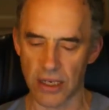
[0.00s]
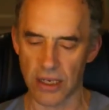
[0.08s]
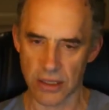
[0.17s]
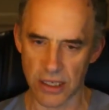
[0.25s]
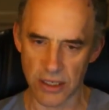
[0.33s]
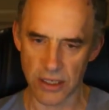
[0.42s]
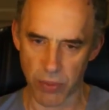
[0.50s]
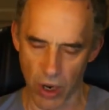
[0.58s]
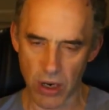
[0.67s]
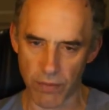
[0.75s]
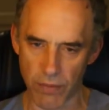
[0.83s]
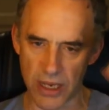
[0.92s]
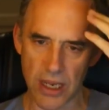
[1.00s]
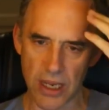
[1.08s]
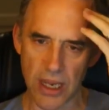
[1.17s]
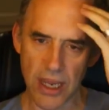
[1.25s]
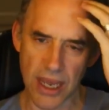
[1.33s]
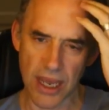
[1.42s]
It's it's part of me,
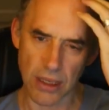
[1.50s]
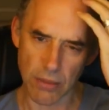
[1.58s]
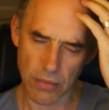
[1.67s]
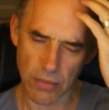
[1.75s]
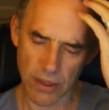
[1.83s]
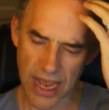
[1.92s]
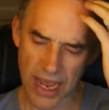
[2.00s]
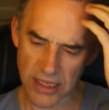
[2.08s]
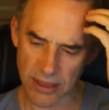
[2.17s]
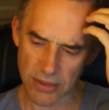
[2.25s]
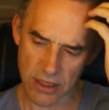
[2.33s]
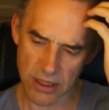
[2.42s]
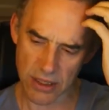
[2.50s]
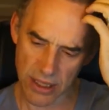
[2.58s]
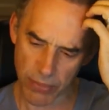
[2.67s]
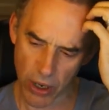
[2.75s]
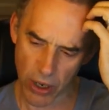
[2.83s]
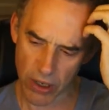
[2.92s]
and that seems to be
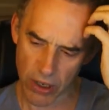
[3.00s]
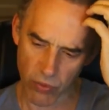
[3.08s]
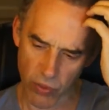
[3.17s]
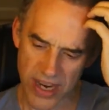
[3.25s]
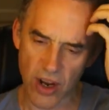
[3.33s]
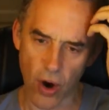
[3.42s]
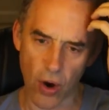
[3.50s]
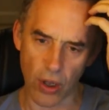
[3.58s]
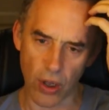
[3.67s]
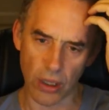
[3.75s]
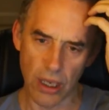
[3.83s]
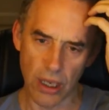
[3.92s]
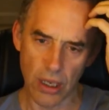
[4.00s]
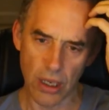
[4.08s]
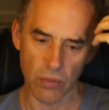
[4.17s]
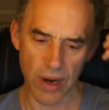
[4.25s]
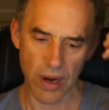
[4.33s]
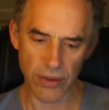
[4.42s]
part of recall
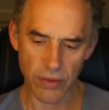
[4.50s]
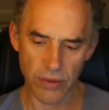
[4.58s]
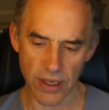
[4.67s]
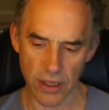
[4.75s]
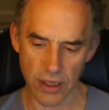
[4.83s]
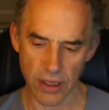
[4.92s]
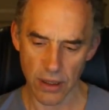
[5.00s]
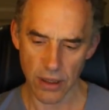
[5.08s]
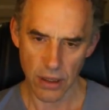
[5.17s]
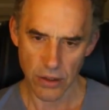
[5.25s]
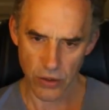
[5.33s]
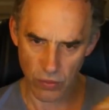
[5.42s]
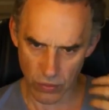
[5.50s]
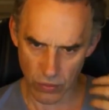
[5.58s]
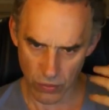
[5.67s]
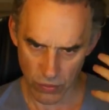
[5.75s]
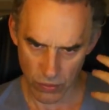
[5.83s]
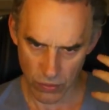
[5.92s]
rather than so
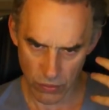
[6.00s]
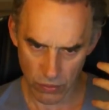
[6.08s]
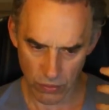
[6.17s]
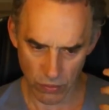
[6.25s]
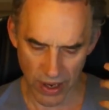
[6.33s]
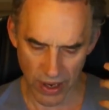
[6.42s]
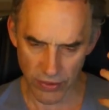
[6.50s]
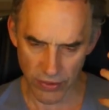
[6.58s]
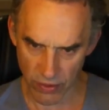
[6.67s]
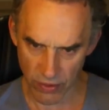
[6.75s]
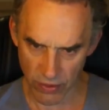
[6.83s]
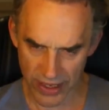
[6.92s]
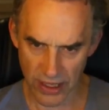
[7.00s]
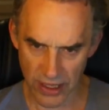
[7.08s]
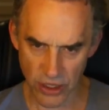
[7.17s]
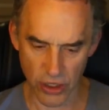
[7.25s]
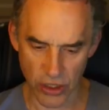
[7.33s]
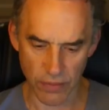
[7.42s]
rather than
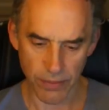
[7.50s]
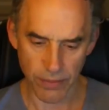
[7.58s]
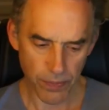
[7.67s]
recognition.